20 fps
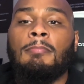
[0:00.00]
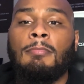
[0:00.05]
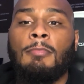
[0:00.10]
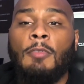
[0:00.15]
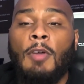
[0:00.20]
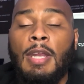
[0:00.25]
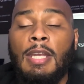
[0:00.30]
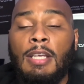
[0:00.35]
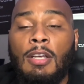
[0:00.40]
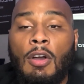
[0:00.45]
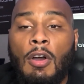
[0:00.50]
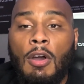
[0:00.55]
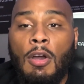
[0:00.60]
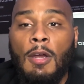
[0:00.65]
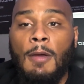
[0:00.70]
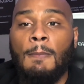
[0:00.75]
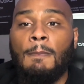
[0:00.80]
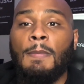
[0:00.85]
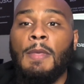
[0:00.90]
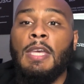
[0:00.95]
credit
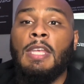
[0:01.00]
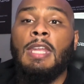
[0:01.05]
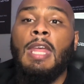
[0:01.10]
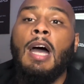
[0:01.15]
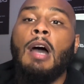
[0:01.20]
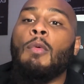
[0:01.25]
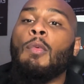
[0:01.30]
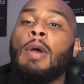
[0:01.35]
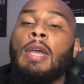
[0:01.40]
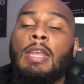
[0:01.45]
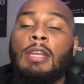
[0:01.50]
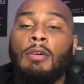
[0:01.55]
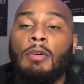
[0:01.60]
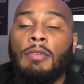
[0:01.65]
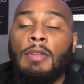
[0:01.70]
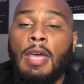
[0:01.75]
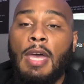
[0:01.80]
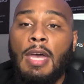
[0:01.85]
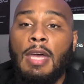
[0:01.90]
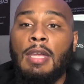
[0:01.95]
card, and now I'm waiting on
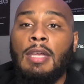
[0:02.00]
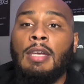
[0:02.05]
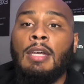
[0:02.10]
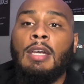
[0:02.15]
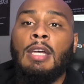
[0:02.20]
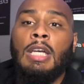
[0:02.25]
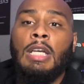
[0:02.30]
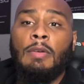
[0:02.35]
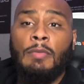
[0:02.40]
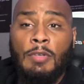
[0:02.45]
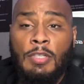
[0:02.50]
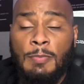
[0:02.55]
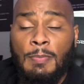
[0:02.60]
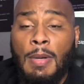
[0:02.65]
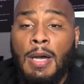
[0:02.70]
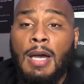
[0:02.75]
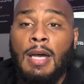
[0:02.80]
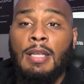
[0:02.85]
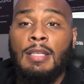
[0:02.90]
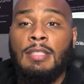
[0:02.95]
that
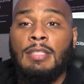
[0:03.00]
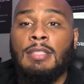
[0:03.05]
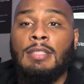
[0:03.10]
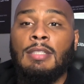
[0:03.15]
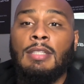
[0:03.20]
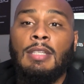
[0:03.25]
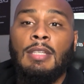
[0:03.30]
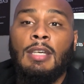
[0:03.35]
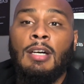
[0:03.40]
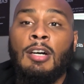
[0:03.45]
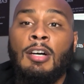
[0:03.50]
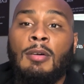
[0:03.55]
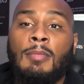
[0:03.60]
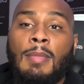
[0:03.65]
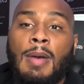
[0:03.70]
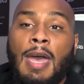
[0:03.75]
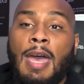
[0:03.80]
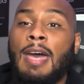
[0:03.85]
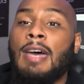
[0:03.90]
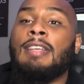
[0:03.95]
response
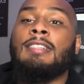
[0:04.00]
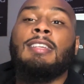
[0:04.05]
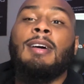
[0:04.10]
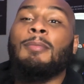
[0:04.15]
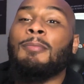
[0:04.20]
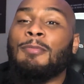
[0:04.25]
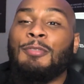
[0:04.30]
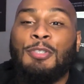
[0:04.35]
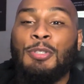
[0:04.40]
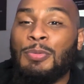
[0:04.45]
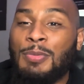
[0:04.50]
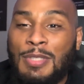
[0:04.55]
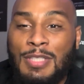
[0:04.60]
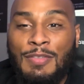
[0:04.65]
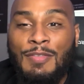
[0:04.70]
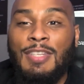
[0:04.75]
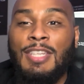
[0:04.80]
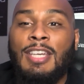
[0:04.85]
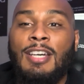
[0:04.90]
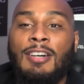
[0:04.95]
as I'm shooting this
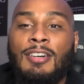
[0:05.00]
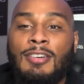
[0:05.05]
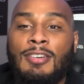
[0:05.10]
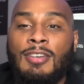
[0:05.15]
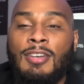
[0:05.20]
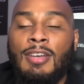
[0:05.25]
video.